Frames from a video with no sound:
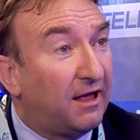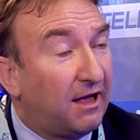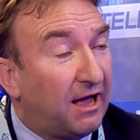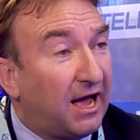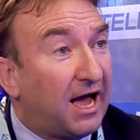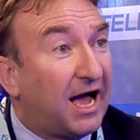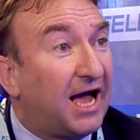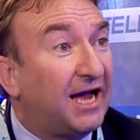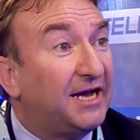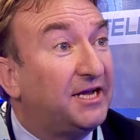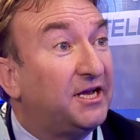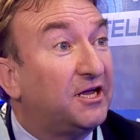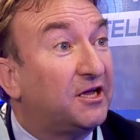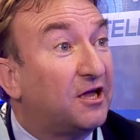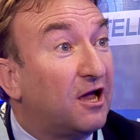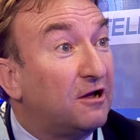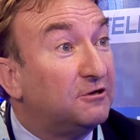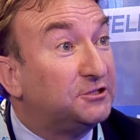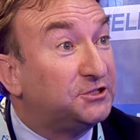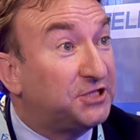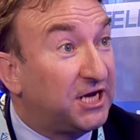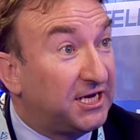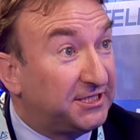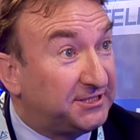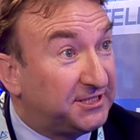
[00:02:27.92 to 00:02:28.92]
I
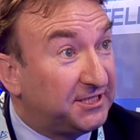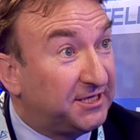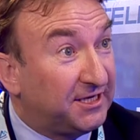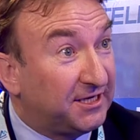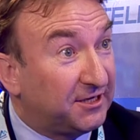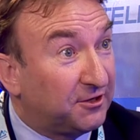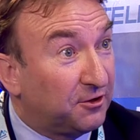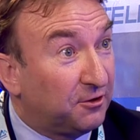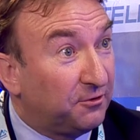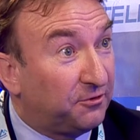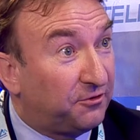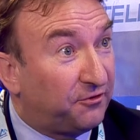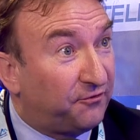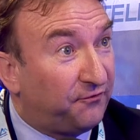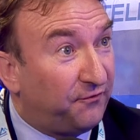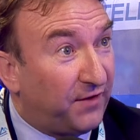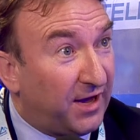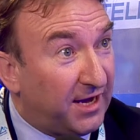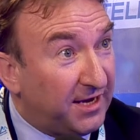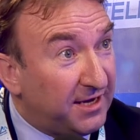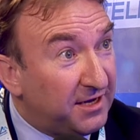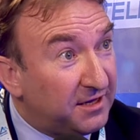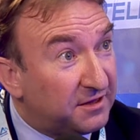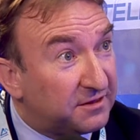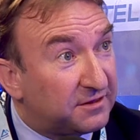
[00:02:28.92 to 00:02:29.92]
negotiated in good
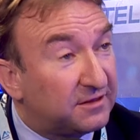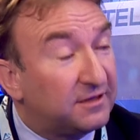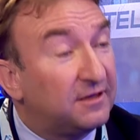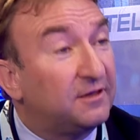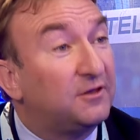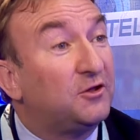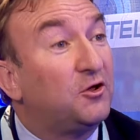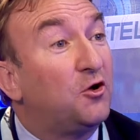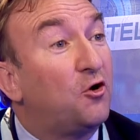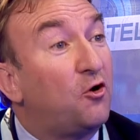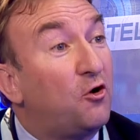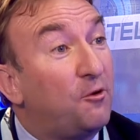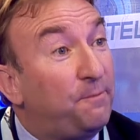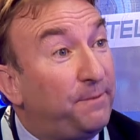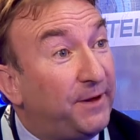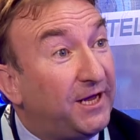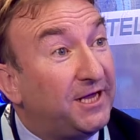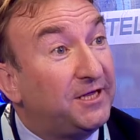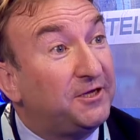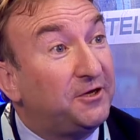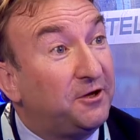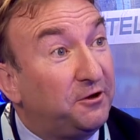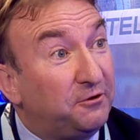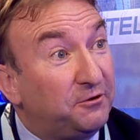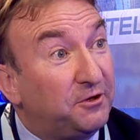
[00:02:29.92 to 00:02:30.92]
faith. The
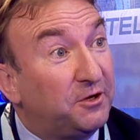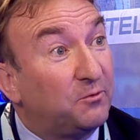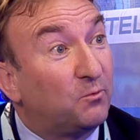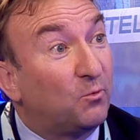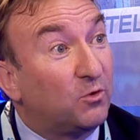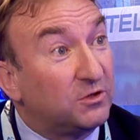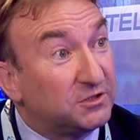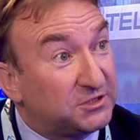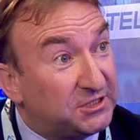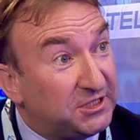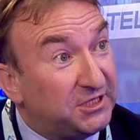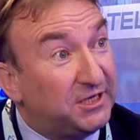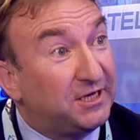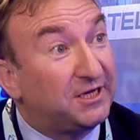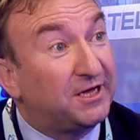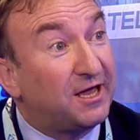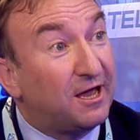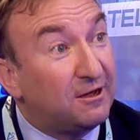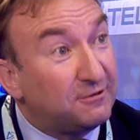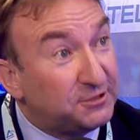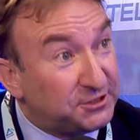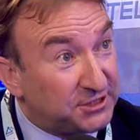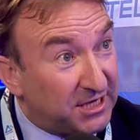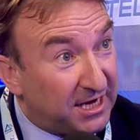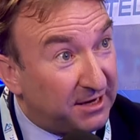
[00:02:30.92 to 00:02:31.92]
European Union want to
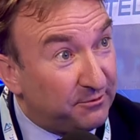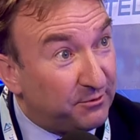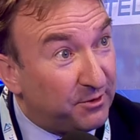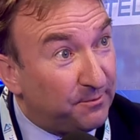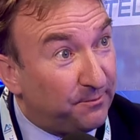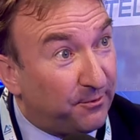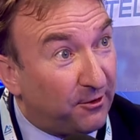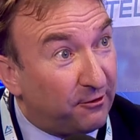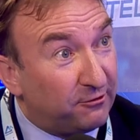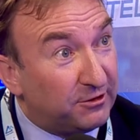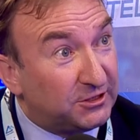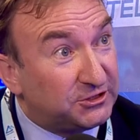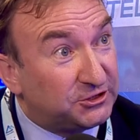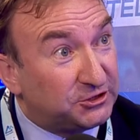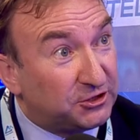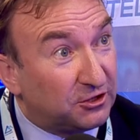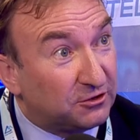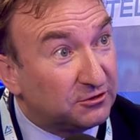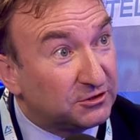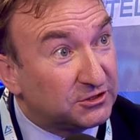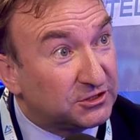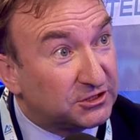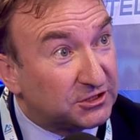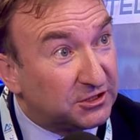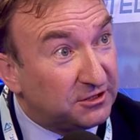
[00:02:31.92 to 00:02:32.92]
negotiate with Boris
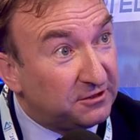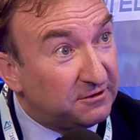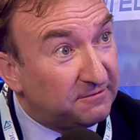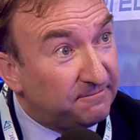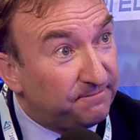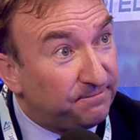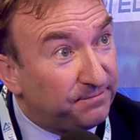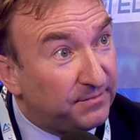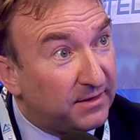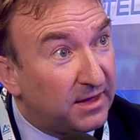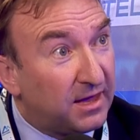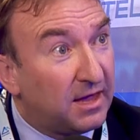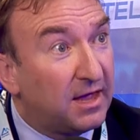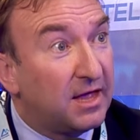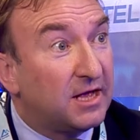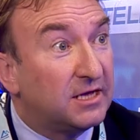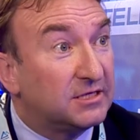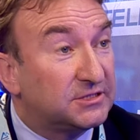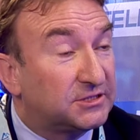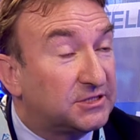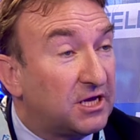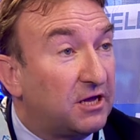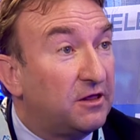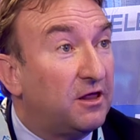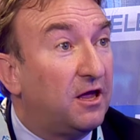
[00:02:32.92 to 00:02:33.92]
Johnson
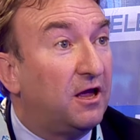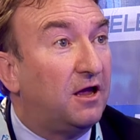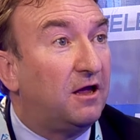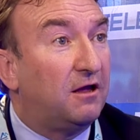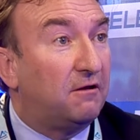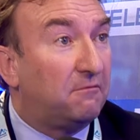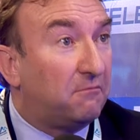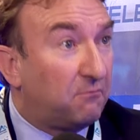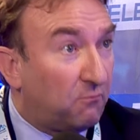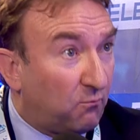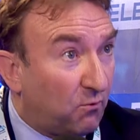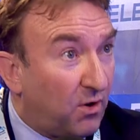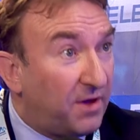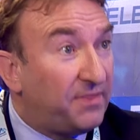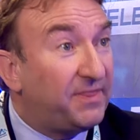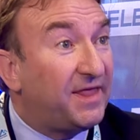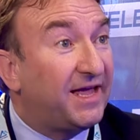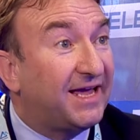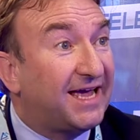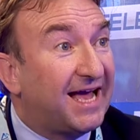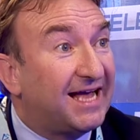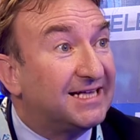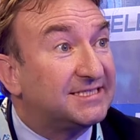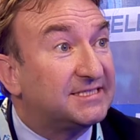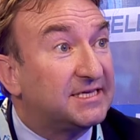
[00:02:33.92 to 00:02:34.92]
so that when they
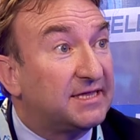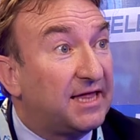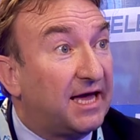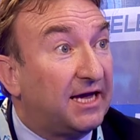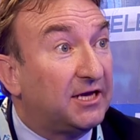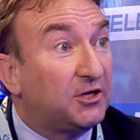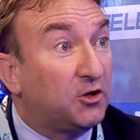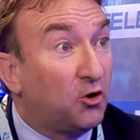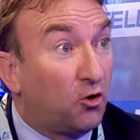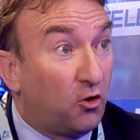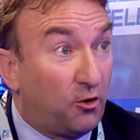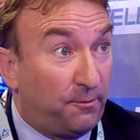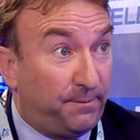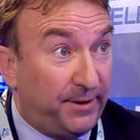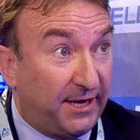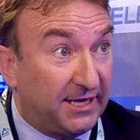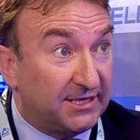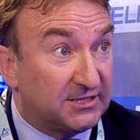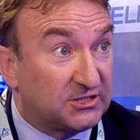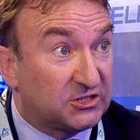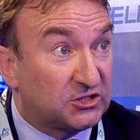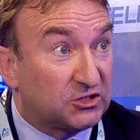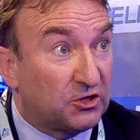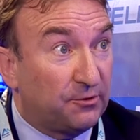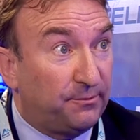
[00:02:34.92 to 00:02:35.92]
get to that European
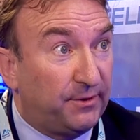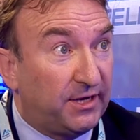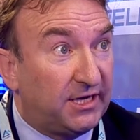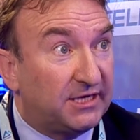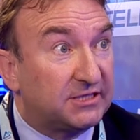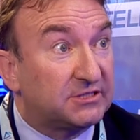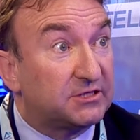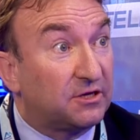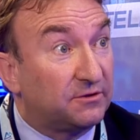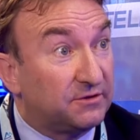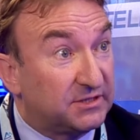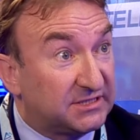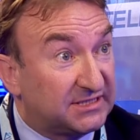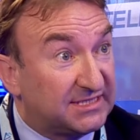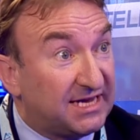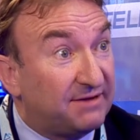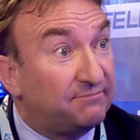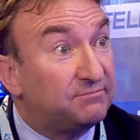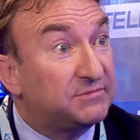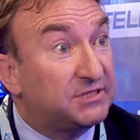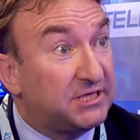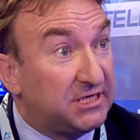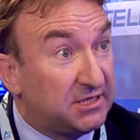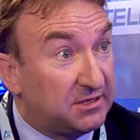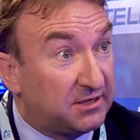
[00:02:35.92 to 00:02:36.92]
summit on the
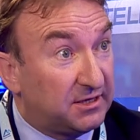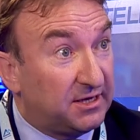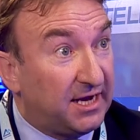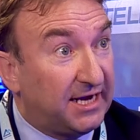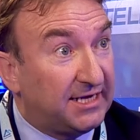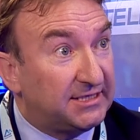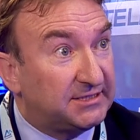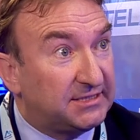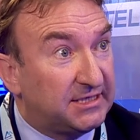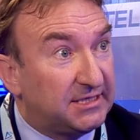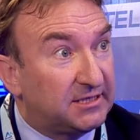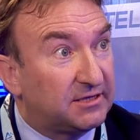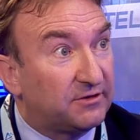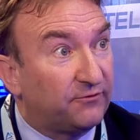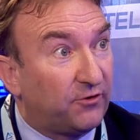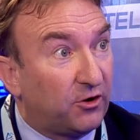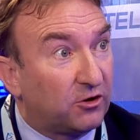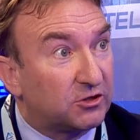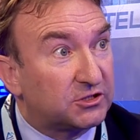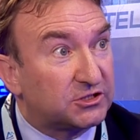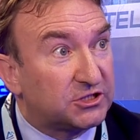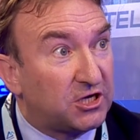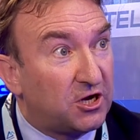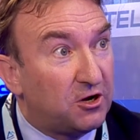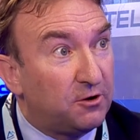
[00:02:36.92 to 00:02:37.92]
17th and 18th of
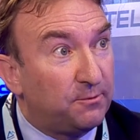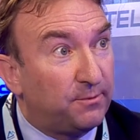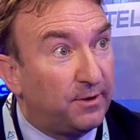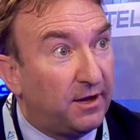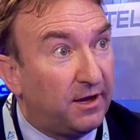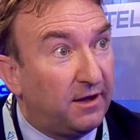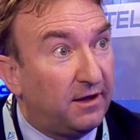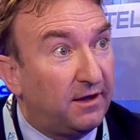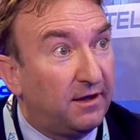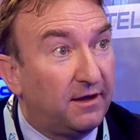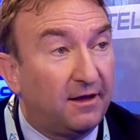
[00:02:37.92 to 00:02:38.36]
October,